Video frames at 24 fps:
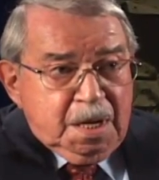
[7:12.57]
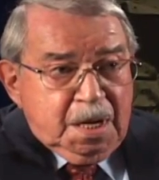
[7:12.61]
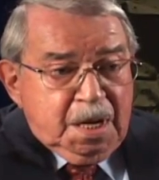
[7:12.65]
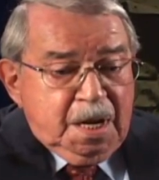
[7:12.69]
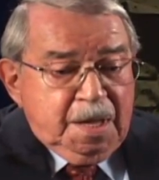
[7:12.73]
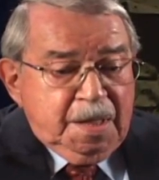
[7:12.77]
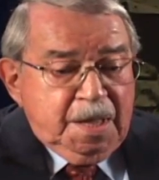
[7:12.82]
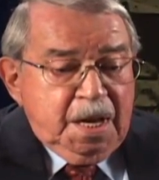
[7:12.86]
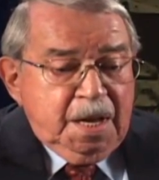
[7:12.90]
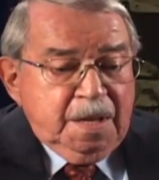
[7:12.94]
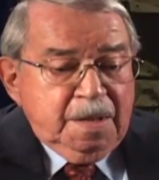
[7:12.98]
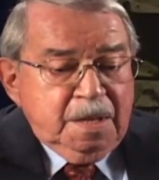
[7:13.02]

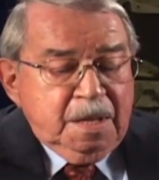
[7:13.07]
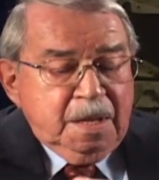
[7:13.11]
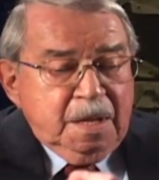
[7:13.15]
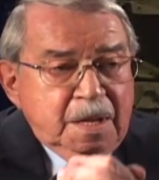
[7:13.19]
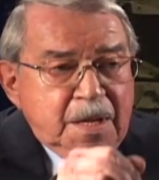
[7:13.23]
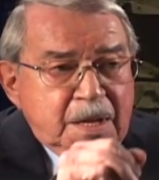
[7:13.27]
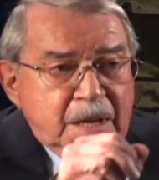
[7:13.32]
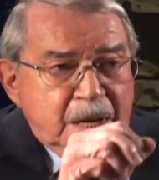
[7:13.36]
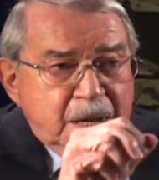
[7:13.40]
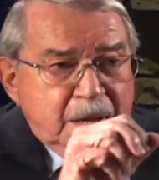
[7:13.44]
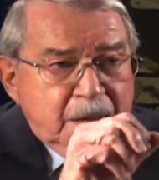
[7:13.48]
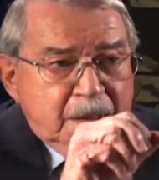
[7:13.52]
and then
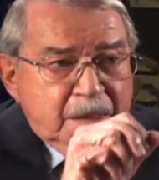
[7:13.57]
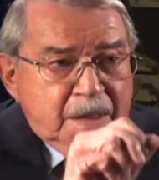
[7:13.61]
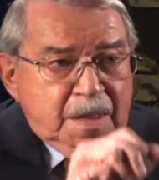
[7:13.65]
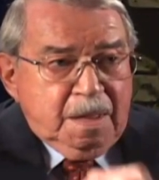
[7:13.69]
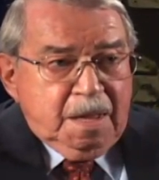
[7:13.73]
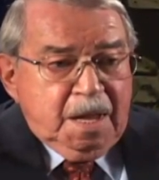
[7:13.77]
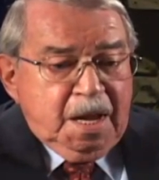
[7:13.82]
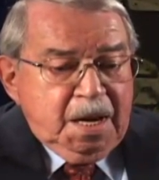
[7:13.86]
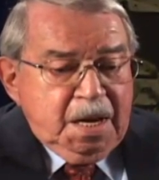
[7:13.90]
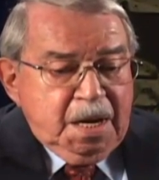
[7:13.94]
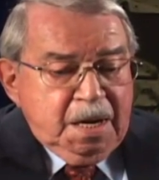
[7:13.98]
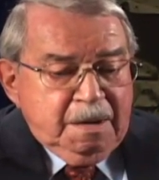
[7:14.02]

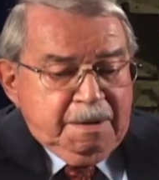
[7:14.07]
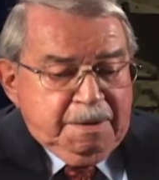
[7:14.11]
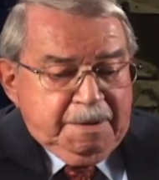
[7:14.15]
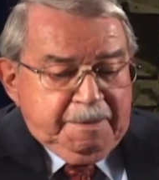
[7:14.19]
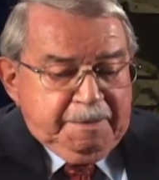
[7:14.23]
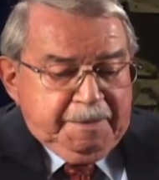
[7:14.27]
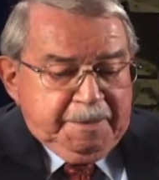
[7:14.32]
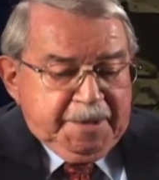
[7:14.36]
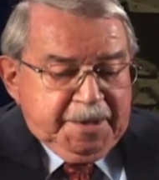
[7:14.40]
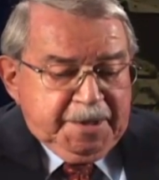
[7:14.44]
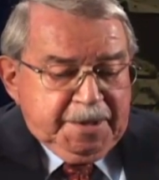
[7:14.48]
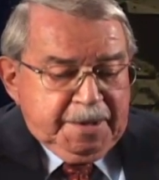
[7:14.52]
they
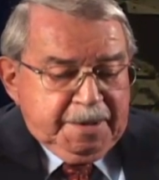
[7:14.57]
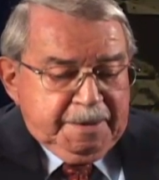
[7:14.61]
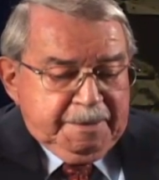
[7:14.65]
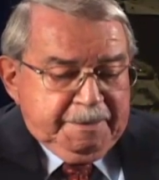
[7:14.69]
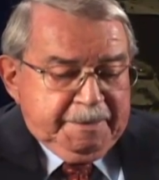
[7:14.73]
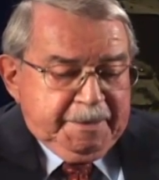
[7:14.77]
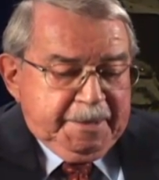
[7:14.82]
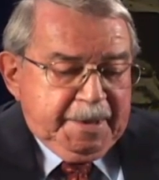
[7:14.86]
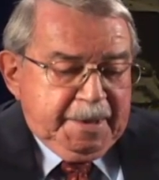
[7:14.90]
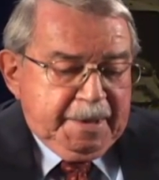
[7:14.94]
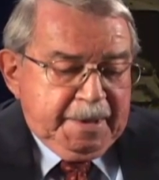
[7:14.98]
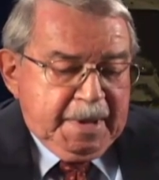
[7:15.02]

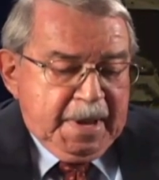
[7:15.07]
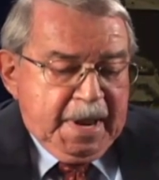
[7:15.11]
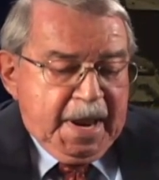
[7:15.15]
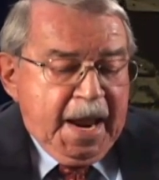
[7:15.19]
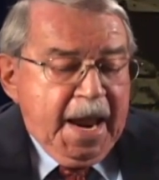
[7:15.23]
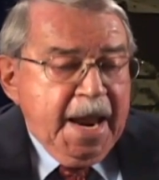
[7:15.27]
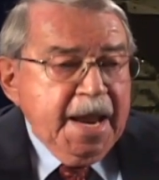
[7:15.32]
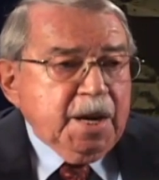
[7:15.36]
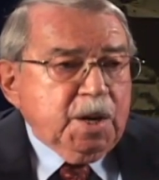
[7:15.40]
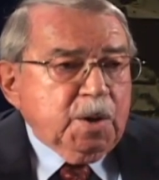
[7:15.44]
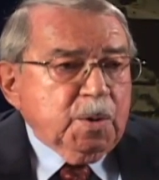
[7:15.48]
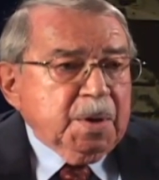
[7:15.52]

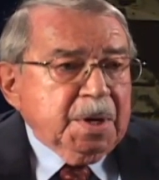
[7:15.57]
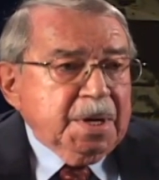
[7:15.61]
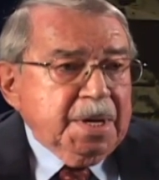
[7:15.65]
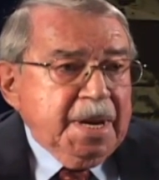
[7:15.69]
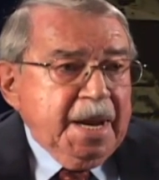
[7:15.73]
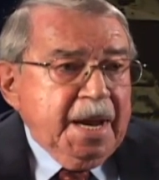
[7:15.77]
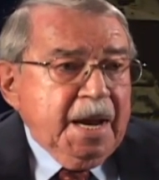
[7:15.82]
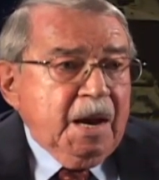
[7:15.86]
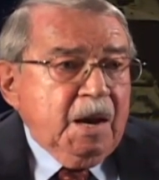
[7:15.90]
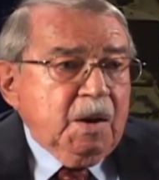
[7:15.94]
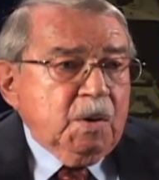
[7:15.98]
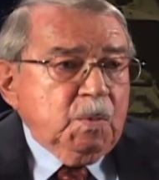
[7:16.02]
anchor it
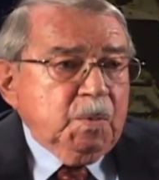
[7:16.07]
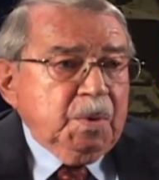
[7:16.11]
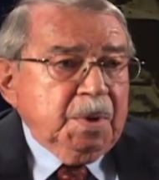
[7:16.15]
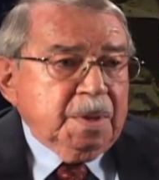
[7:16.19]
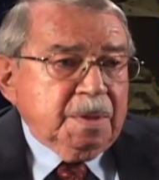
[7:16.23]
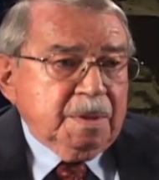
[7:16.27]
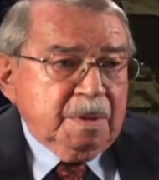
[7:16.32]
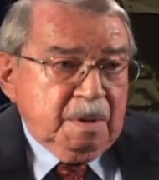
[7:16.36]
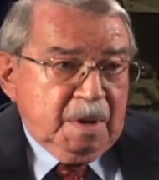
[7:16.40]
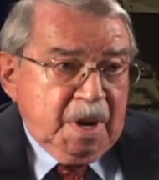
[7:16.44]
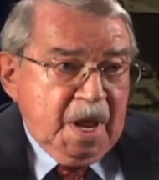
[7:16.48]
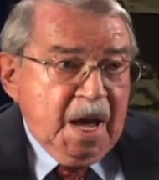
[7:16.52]
down
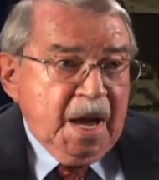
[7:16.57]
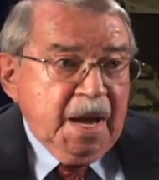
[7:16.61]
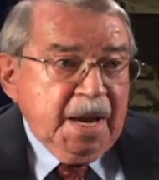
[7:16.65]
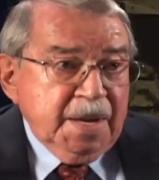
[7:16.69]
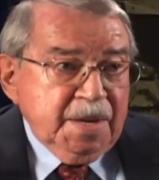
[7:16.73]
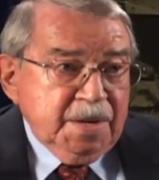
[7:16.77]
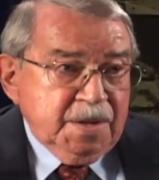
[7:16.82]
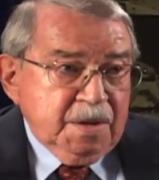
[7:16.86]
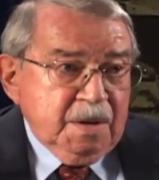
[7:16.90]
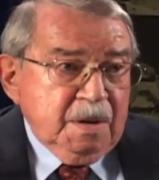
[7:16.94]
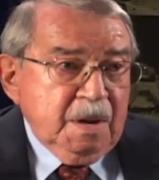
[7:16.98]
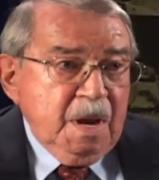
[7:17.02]
with
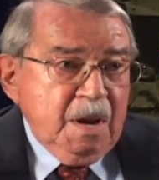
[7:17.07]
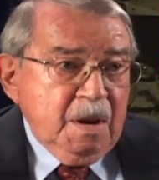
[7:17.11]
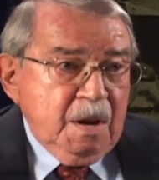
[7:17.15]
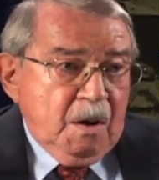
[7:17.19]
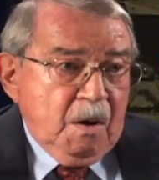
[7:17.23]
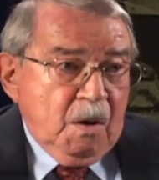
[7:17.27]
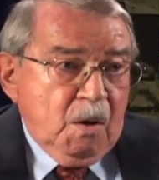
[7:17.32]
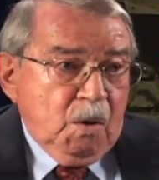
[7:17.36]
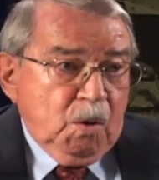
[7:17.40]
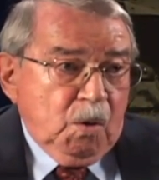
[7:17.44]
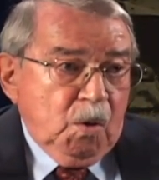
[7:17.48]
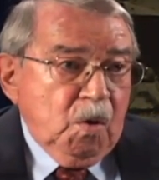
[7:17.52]
lines
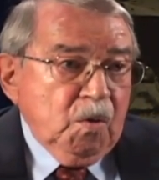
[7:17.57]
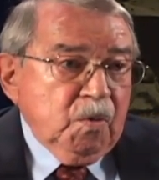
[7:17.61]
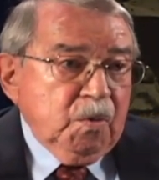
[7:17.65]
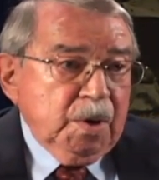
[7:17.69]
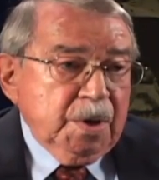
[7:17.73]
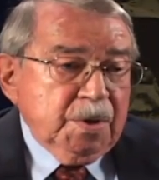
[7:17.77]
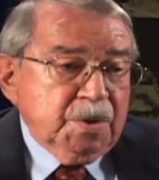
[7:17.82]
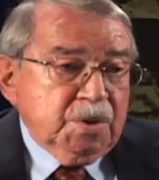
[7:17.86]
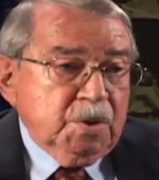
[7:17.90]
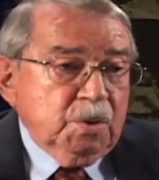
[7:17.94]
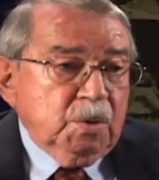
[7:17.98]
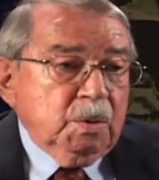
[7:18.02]
all over
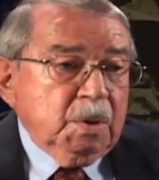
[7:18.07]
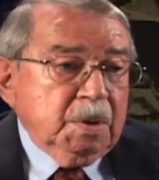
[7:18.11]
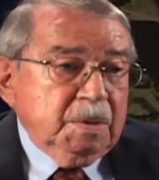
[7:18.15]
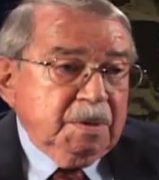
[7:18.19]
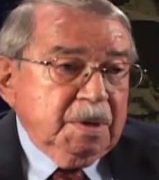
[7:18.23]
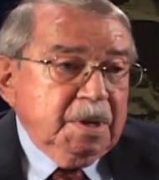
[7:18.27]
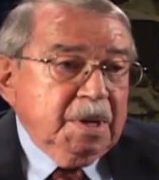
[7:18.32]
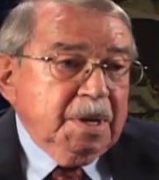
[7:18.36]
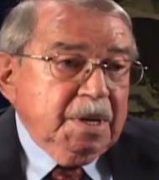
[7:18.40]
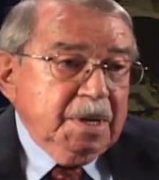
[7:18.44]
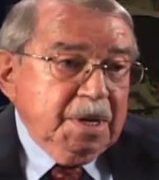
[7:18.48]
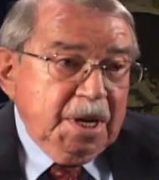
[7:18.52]
it so it,
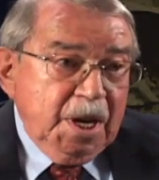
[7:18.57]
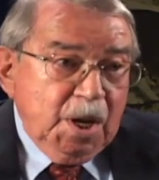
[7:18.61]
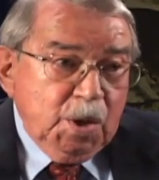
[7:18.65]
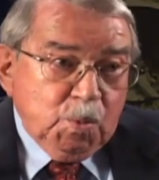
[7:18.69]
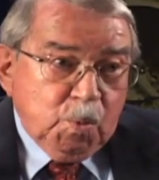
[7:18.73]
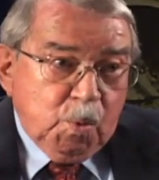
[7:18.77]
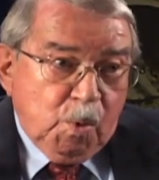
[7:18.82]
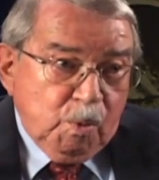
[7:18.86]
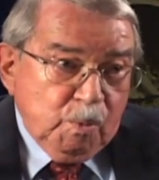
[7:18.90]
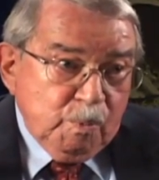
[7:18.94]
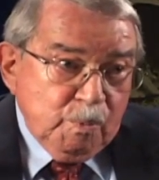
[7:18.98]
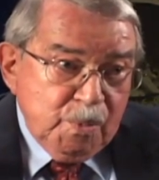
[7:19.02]
it
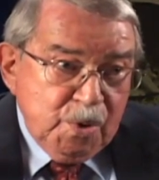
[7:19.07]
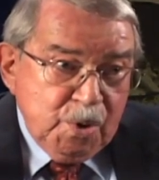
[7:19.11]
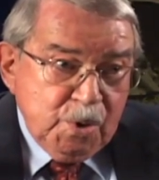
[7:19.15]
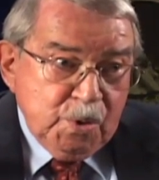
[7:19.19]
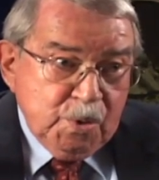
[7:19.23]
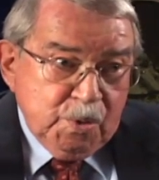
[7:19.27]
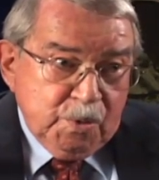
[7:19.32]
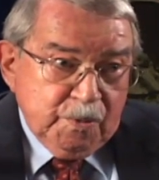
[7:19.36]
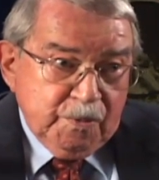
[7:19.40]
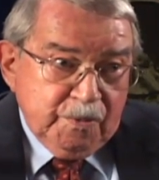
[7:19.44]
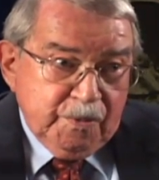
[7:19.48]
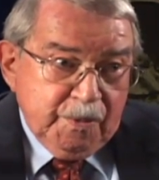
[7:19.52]
won't
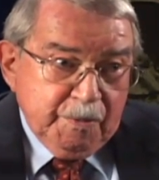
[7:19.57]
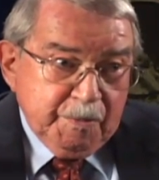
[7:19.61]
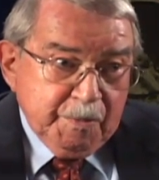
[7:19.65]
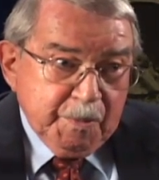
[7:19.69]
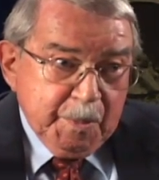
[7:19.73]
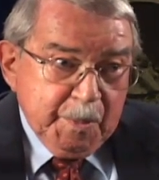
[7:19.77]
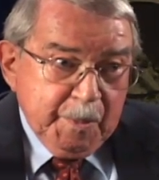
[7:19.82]
move.